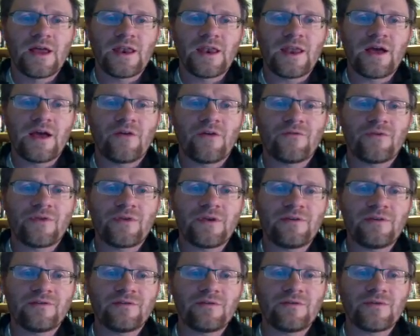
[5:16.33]
Now, for
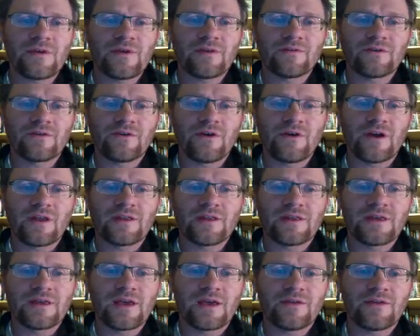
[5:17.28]
these two things that are added
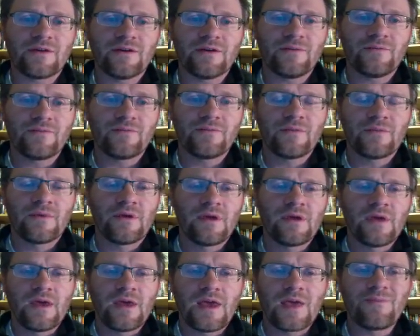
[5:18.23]
together,
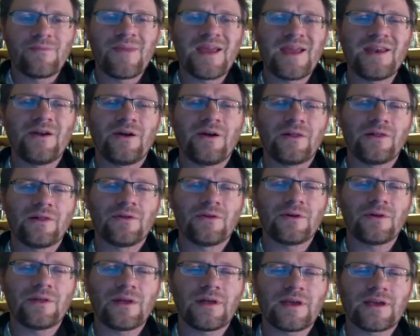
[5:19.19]
it may not
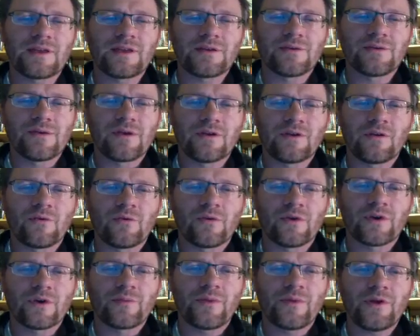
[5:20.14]
look like it'll
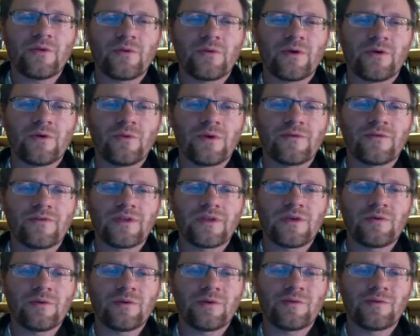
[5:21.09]
work, but it will. We have
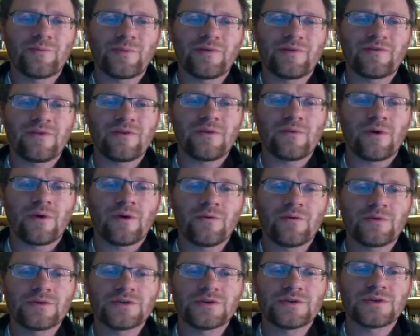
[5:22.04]
t1 plus
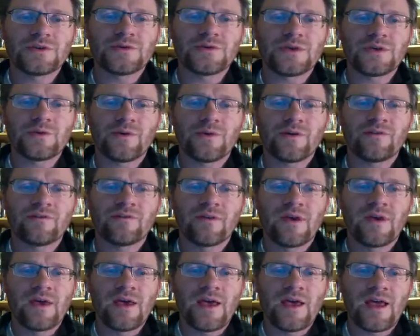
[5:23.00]
t1, which is 2t1s,
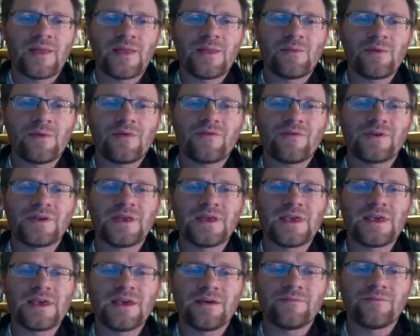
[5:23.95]
and then we have a
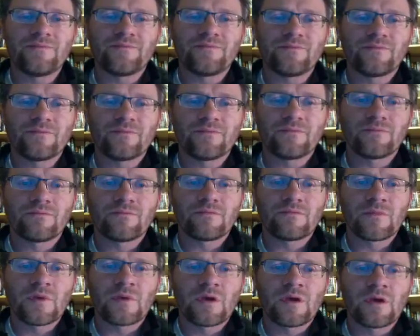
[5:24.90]
d
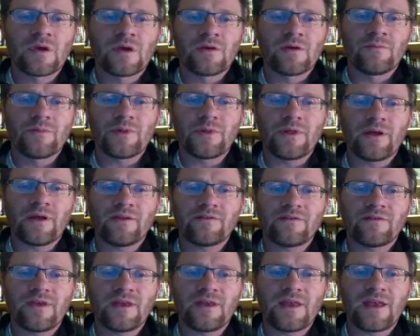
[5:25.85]

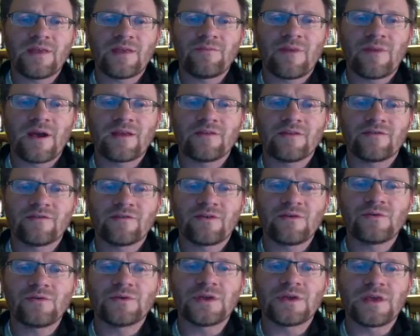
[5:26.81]
plus an n minus
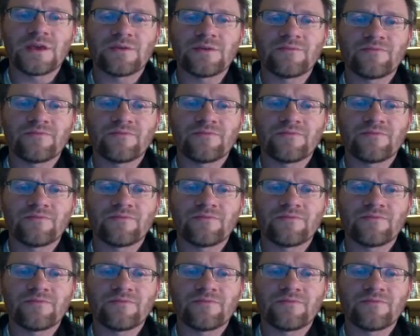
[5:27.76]
2d.